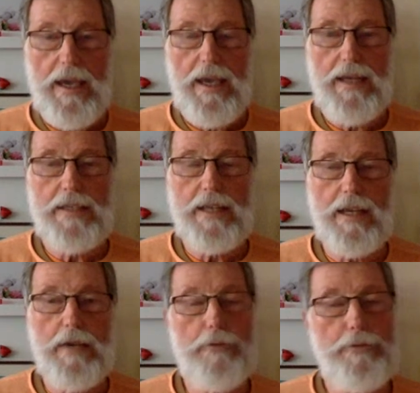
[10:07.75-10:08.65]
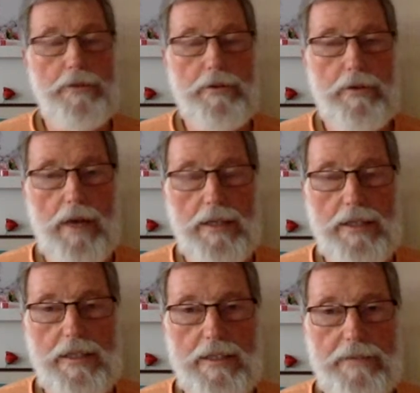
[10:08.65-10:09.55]
It is a gift to
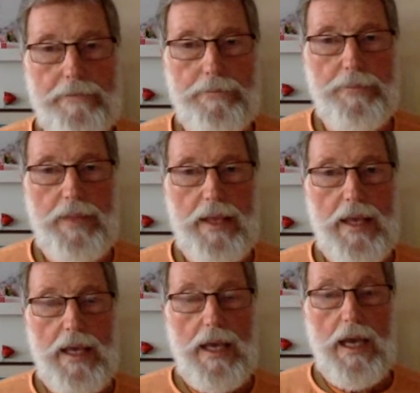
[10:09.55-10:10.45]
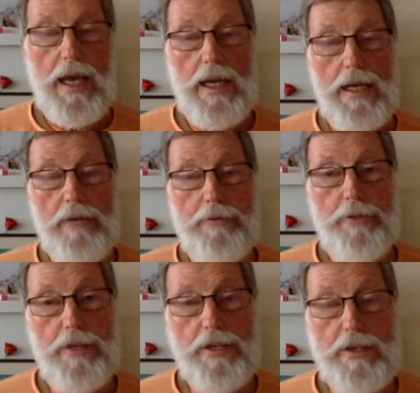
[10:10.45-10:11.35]
us. And if
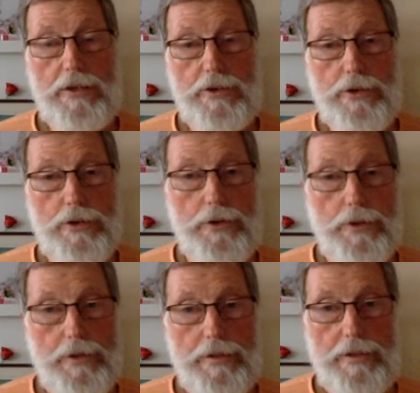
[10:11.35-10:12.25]
this is true,